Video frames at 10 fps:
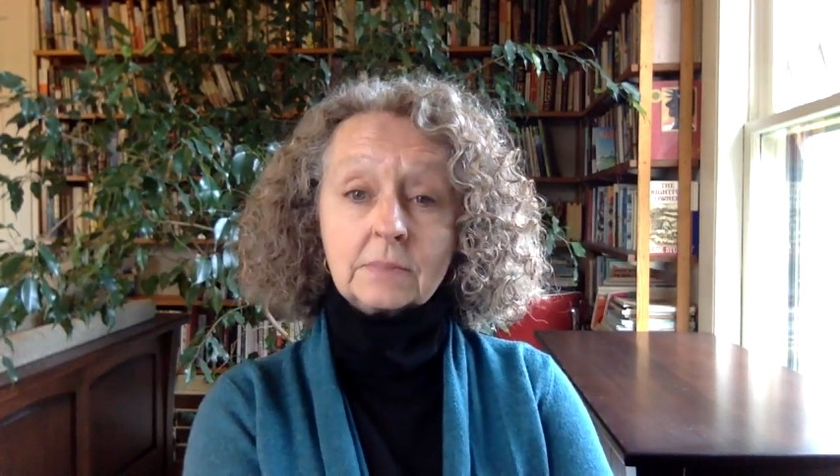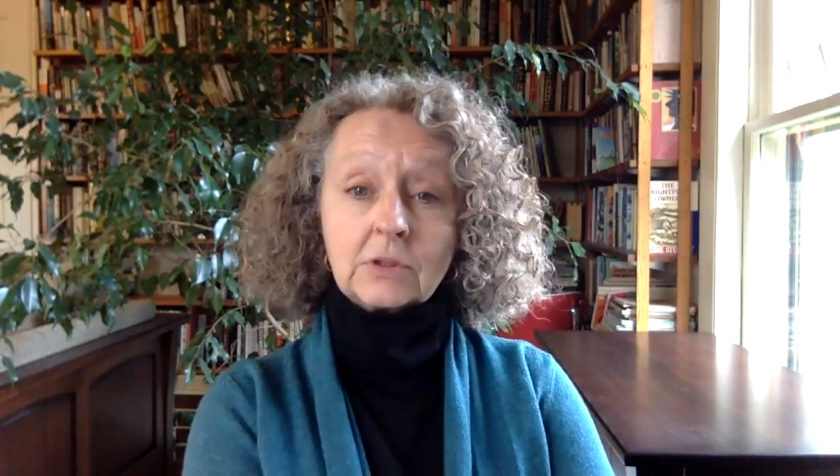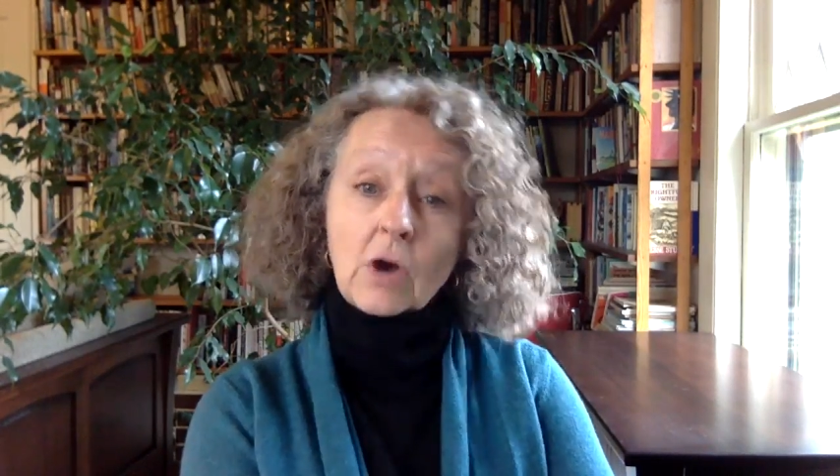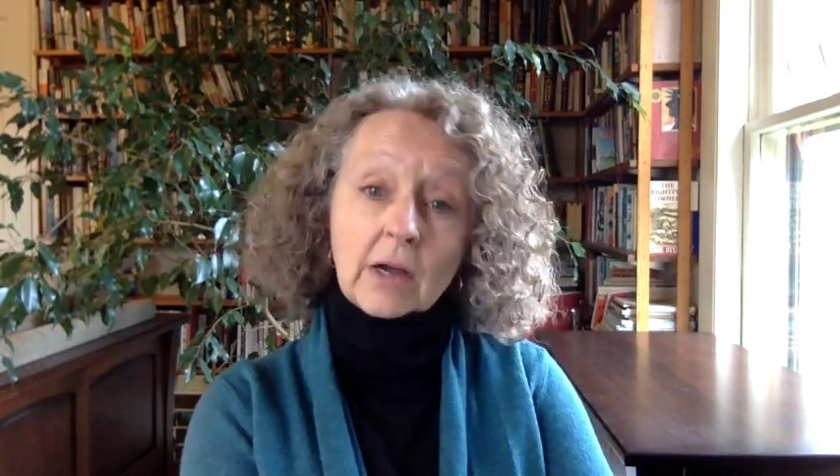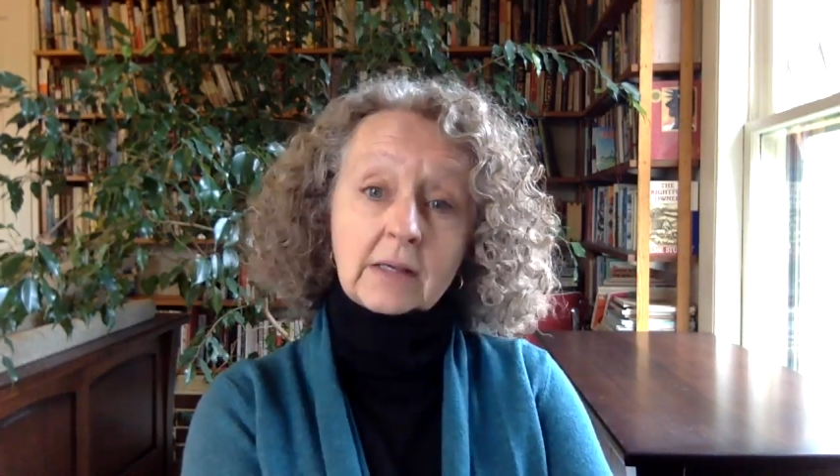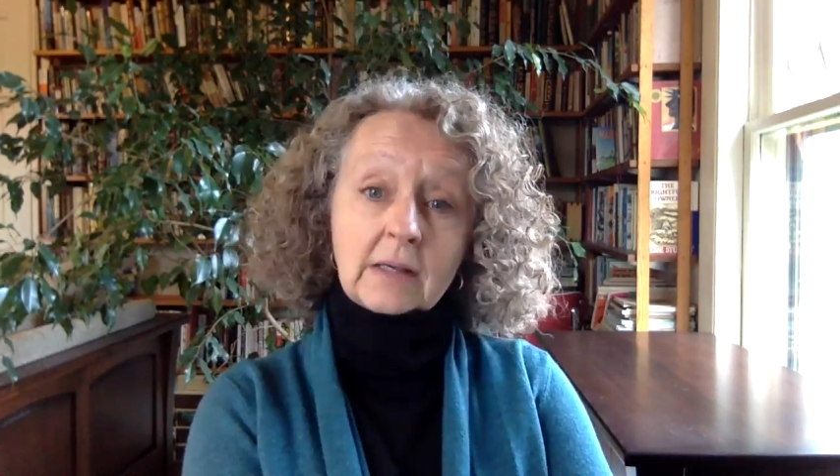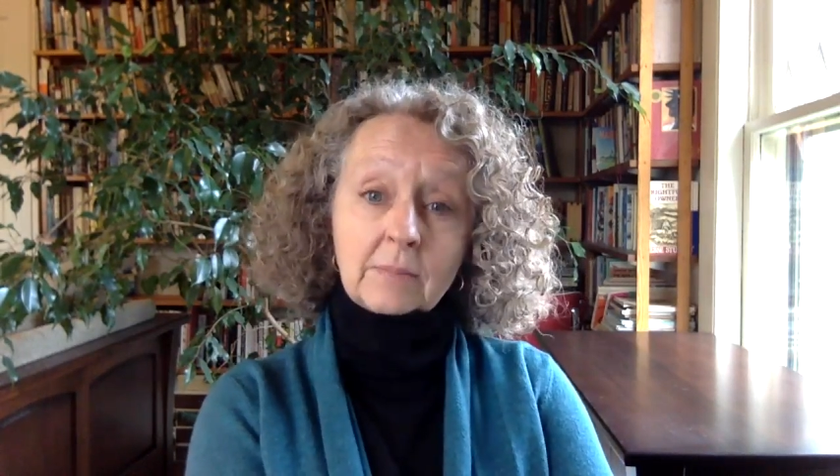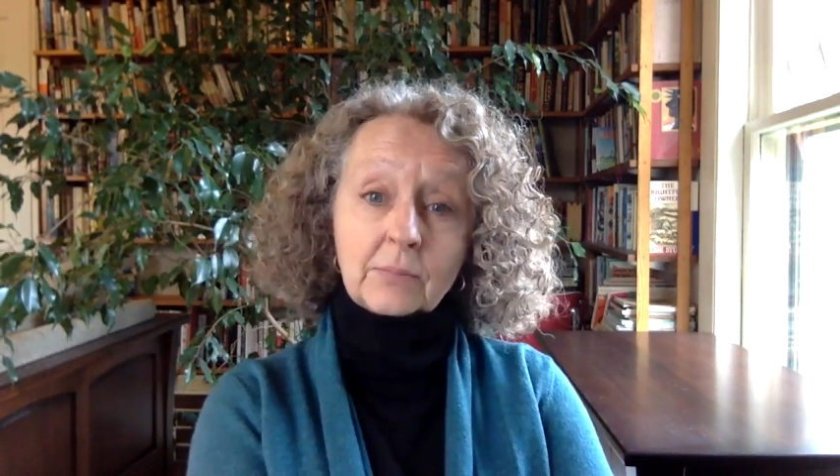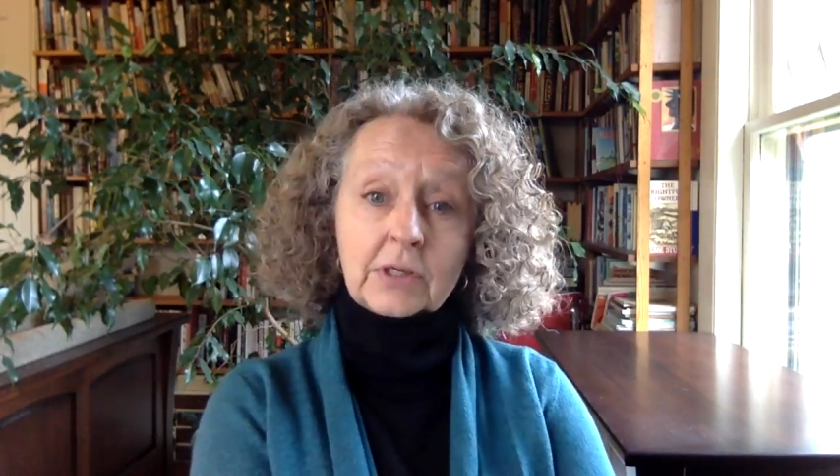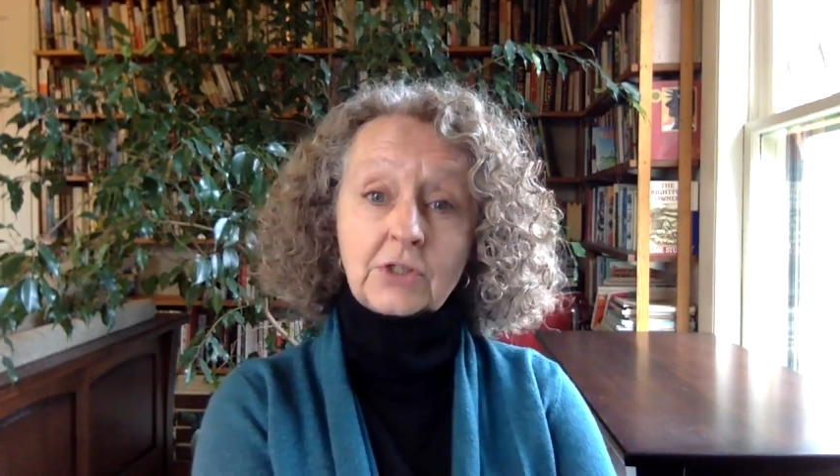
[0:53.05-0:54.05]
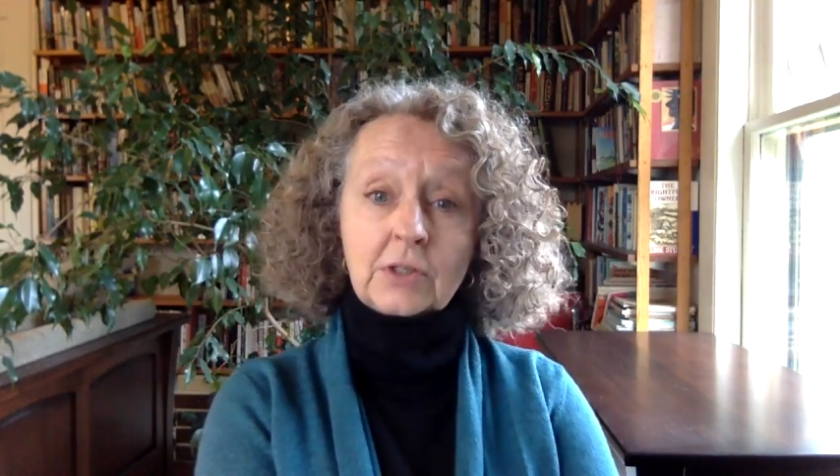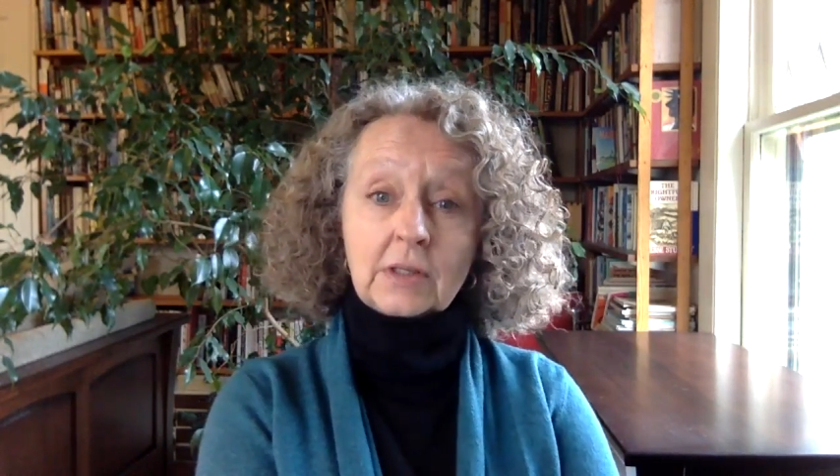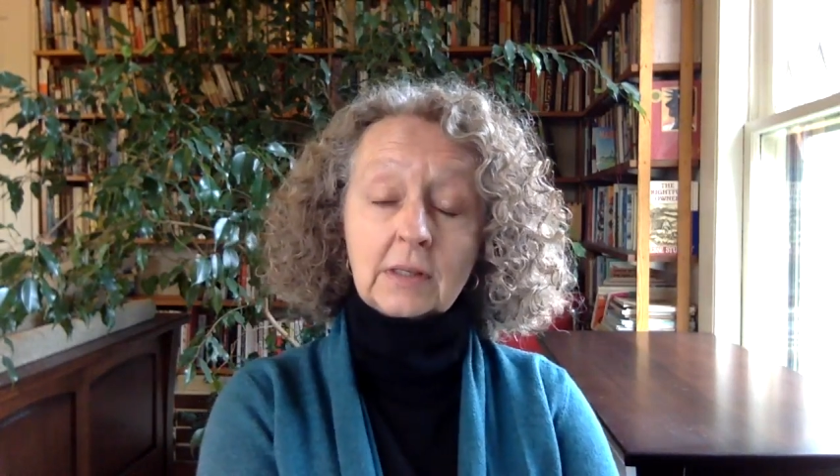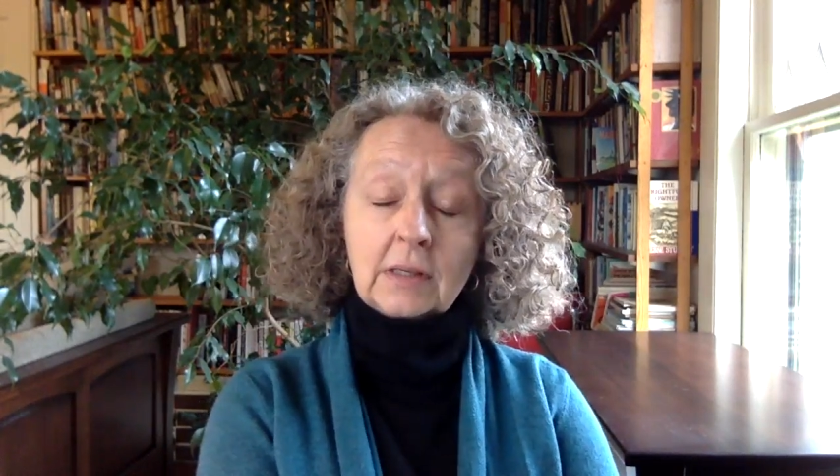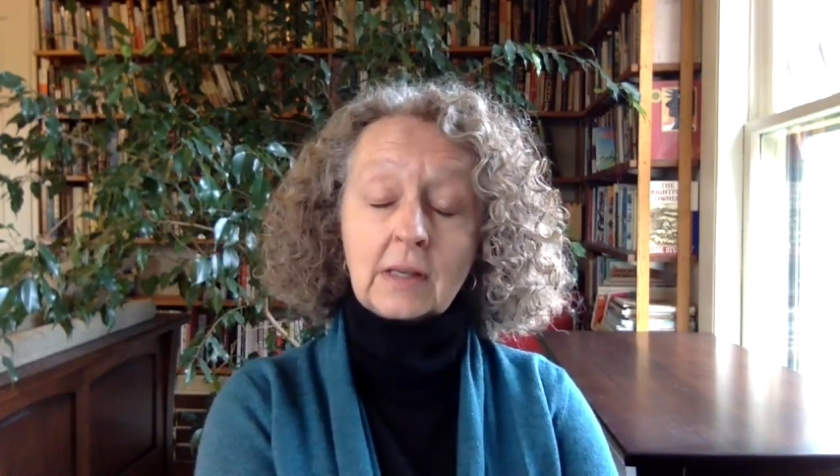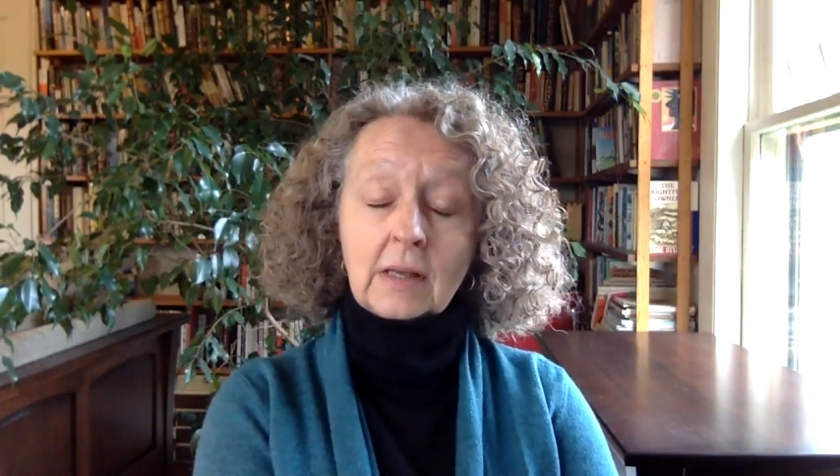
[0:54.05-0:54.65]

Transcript: talking and preaching